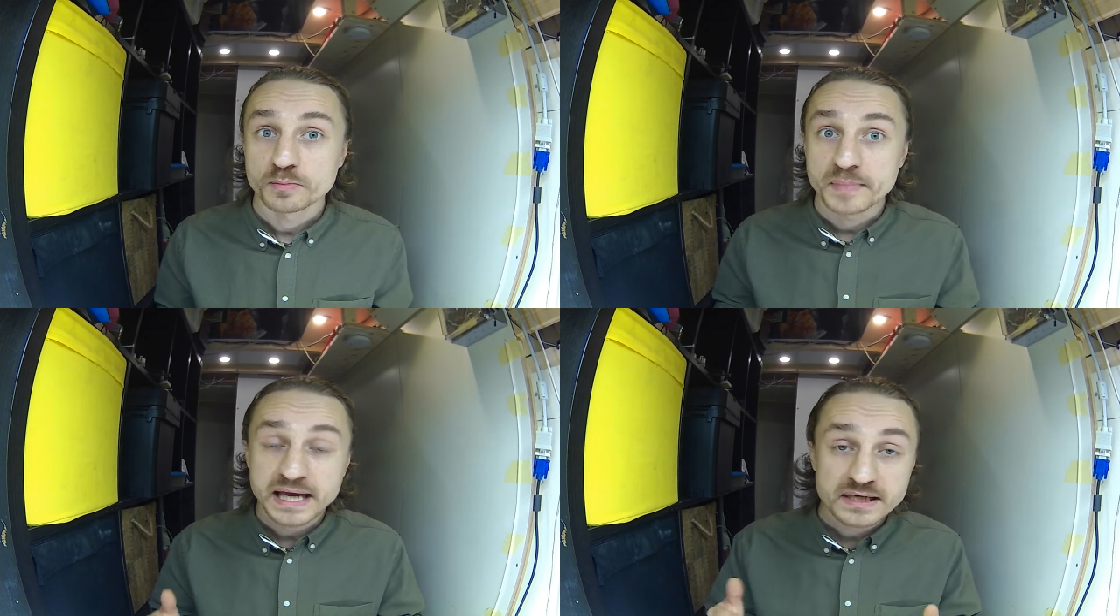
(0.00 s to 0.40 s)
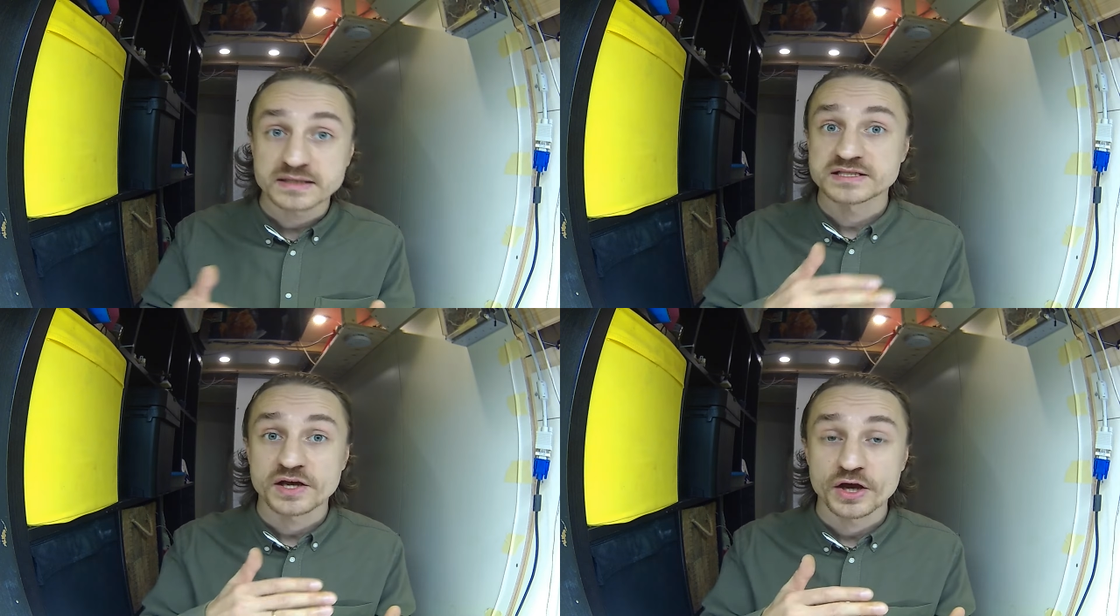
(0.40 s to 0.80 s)
make
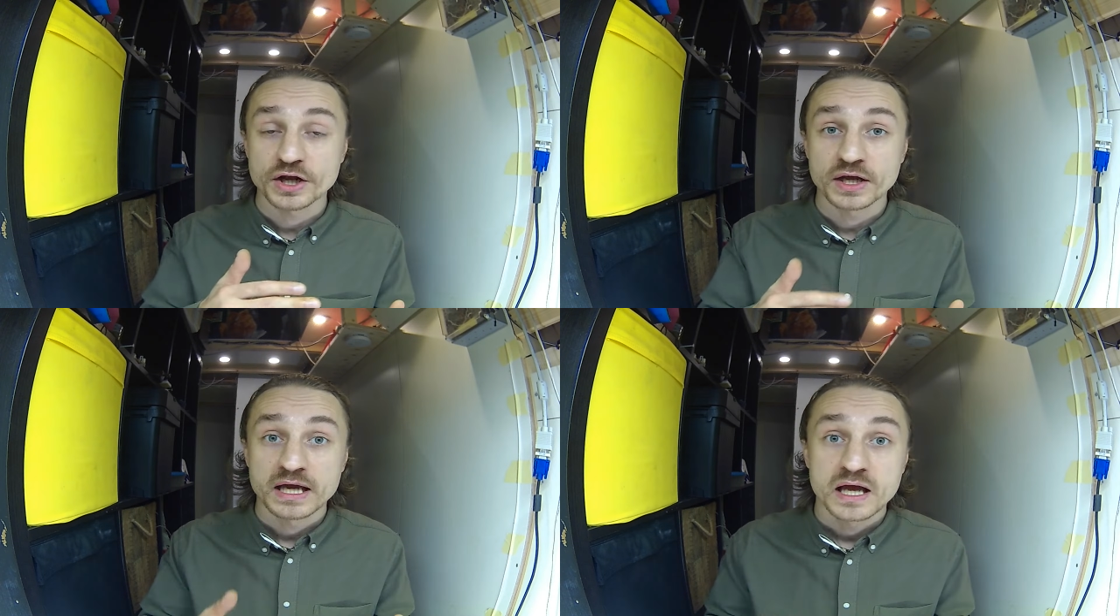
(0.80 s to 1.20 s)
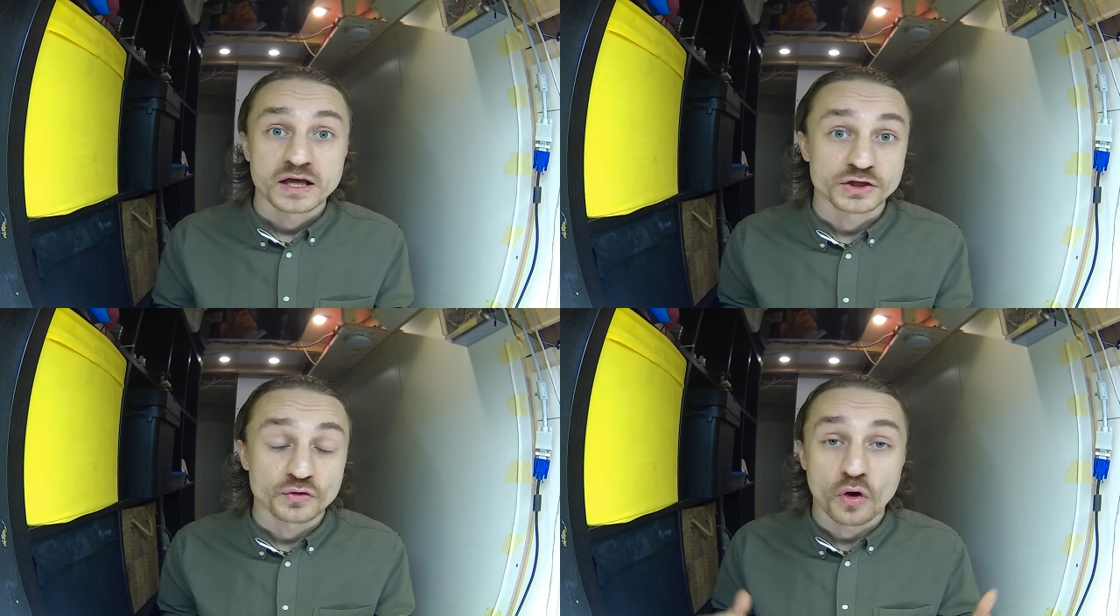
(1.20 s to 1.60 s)
a turn,
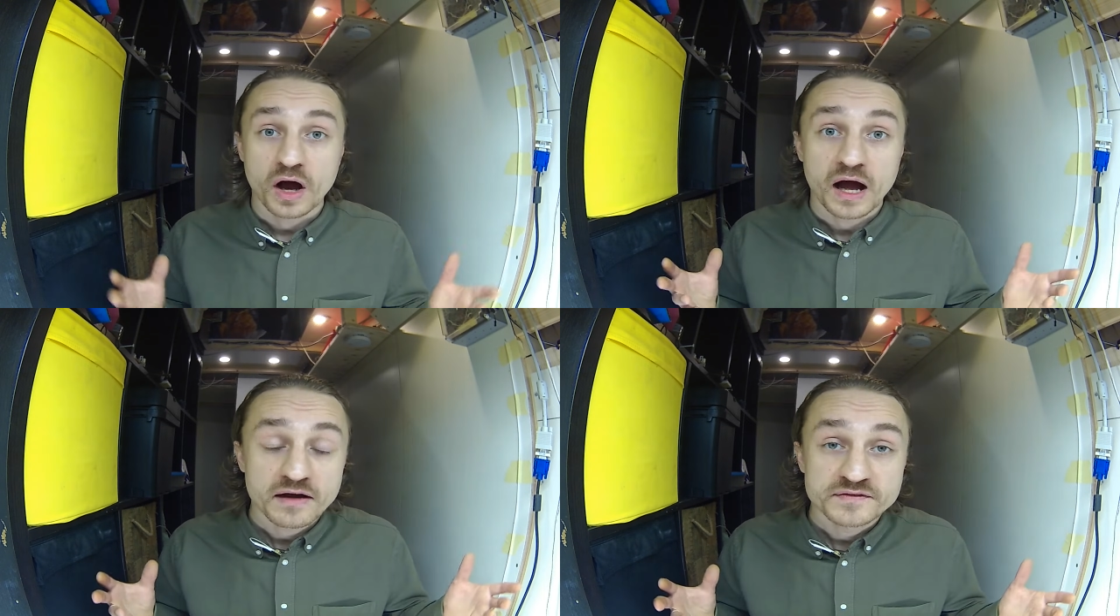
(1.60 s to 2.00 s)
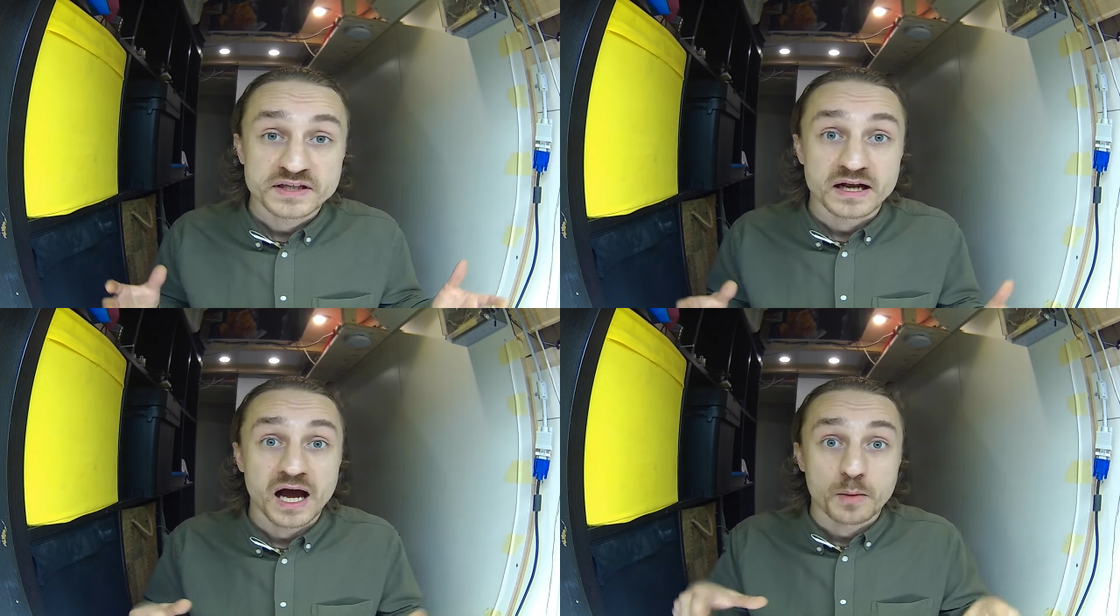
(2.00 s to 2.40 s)
you
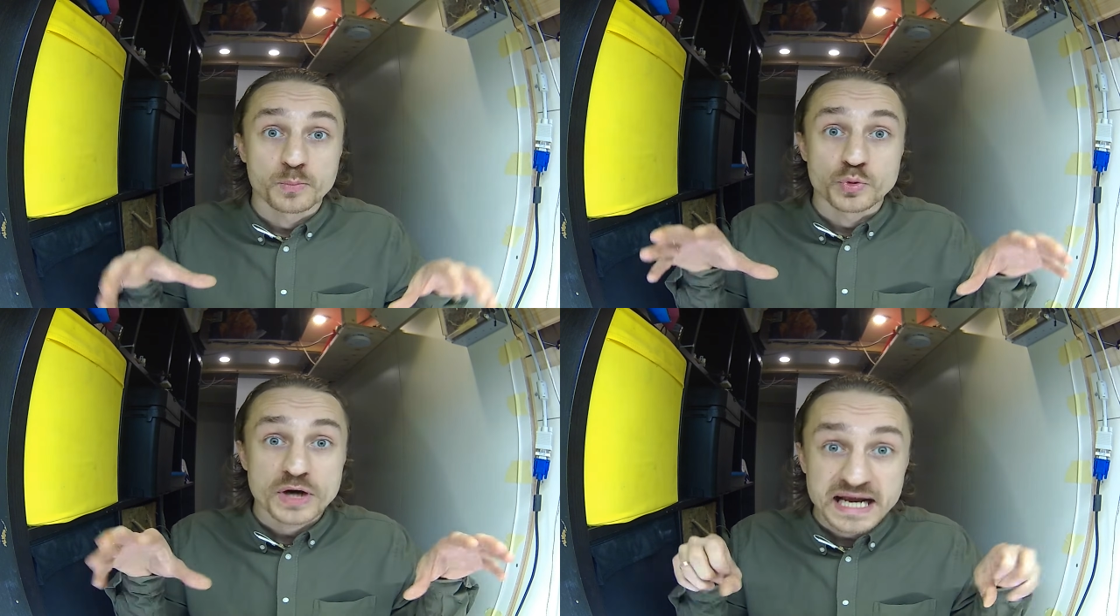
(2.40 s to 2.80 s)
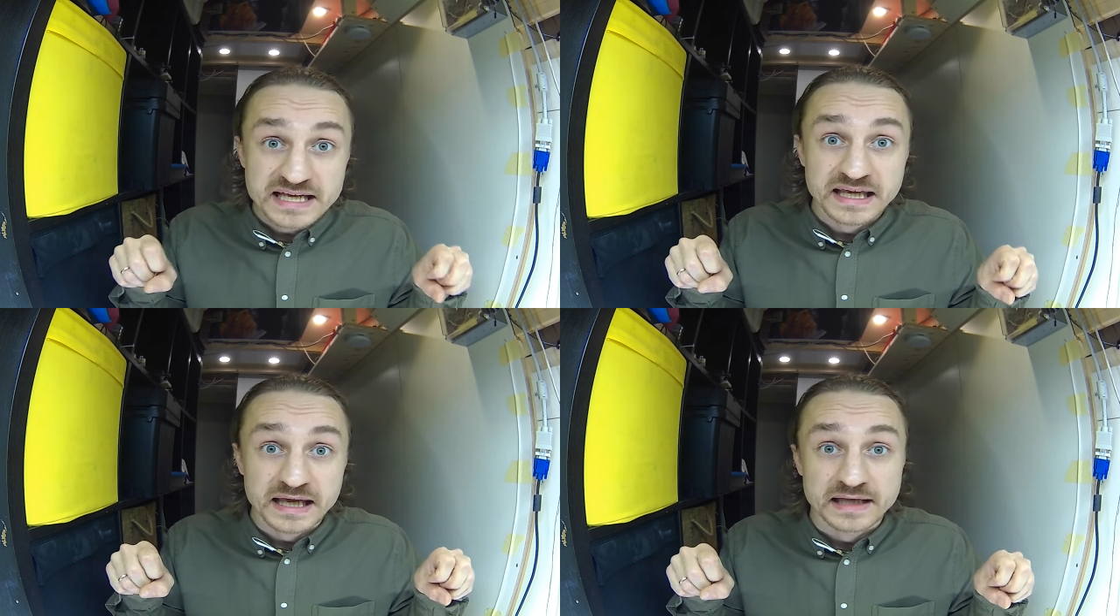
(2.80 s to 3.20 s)
often are
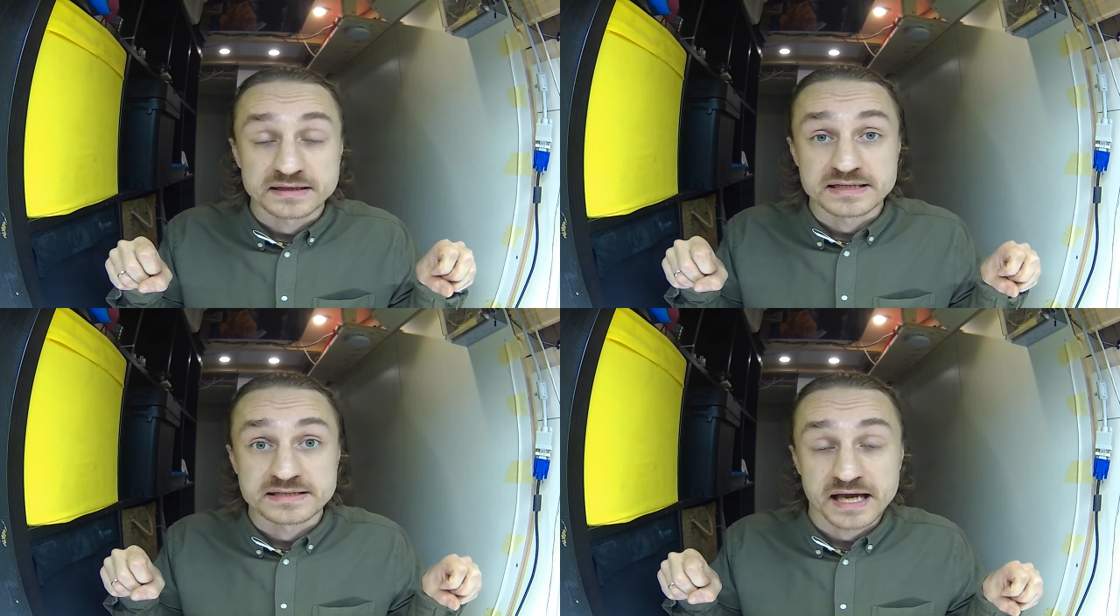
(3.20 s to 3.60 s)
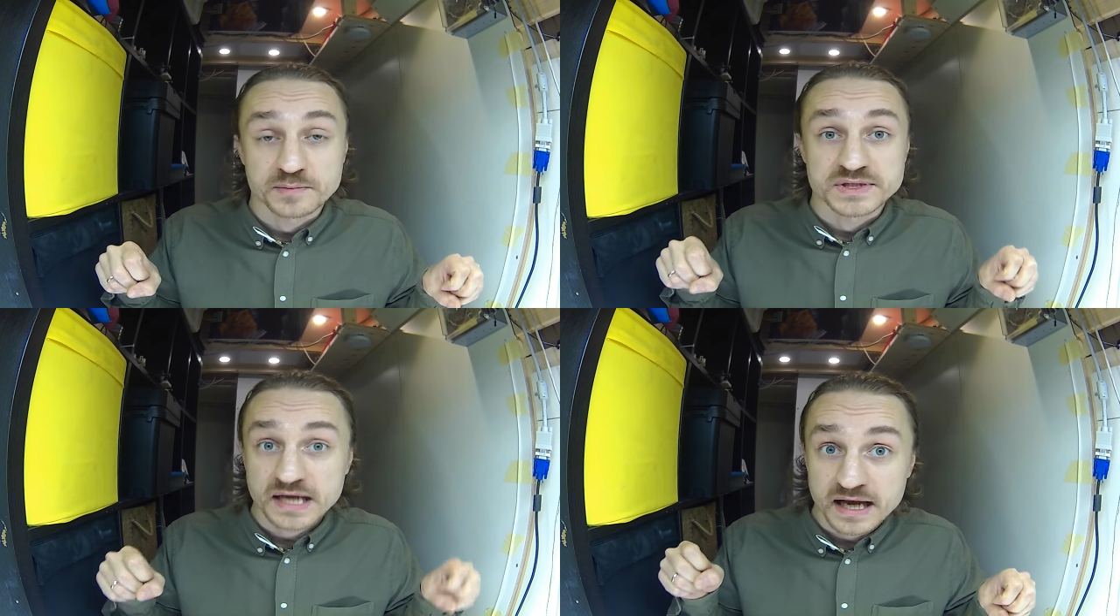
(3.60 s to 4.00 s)
braking at the
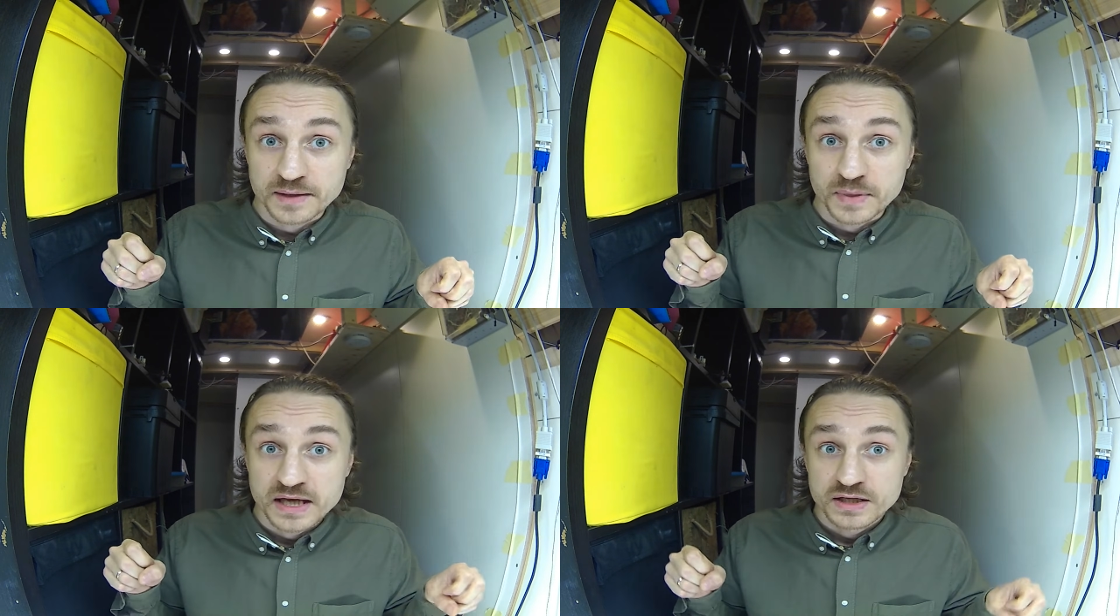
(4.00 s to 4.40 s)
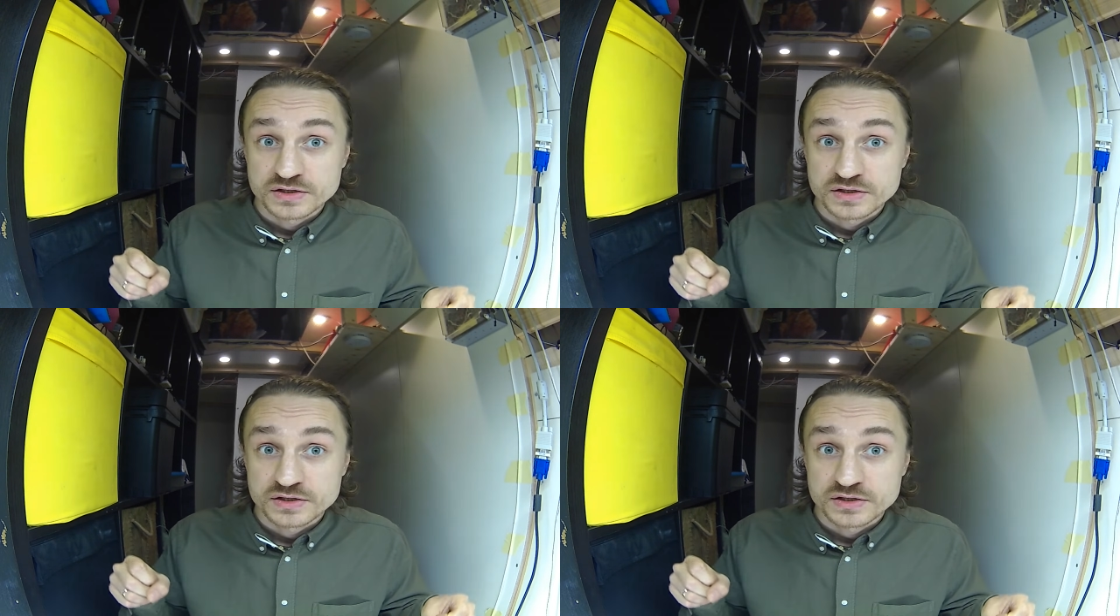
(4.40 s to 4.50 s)
same time.